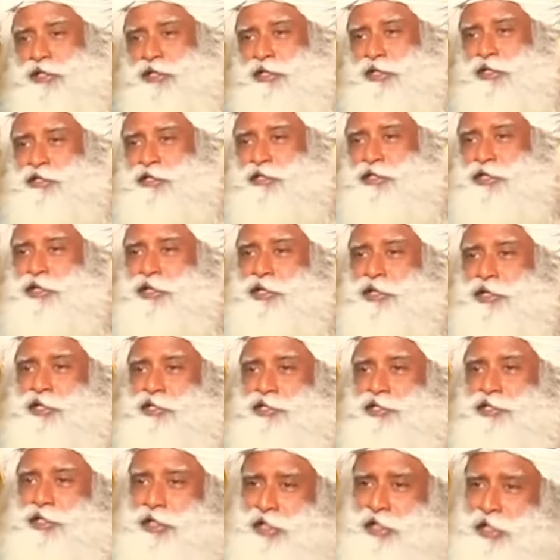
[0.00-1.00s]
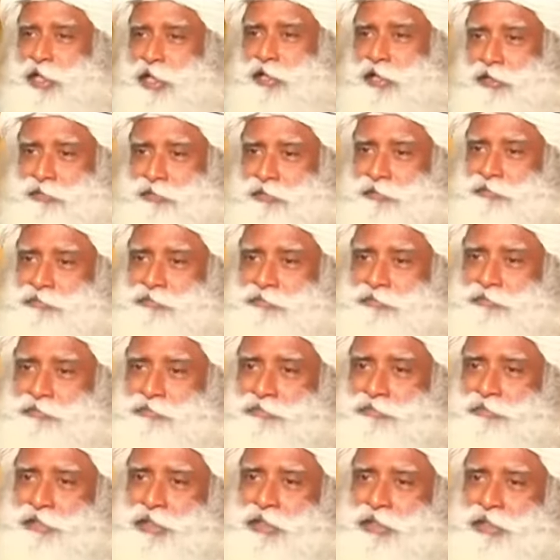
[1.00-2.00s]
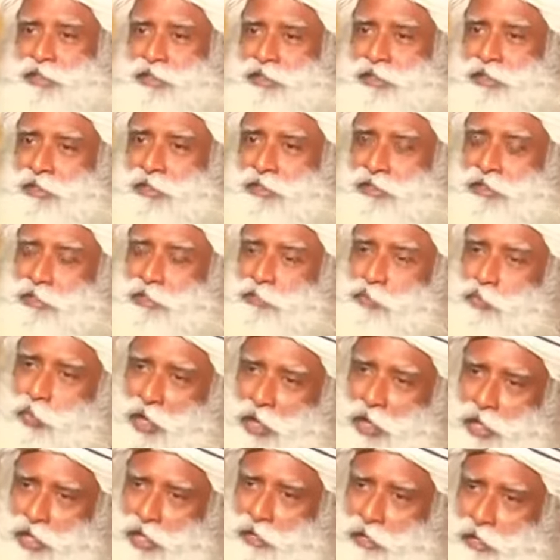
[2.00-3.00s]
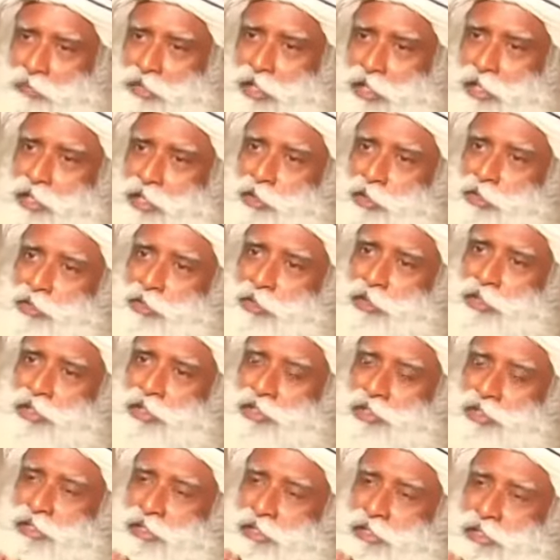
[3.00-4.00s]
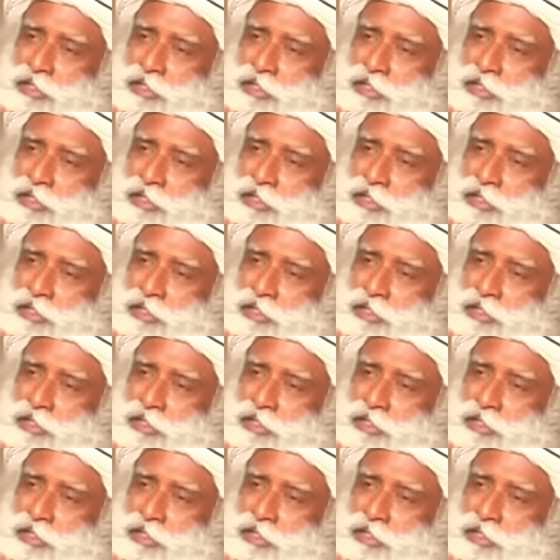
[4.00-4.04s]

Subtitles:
there is segregation again. See, why I'm telling you is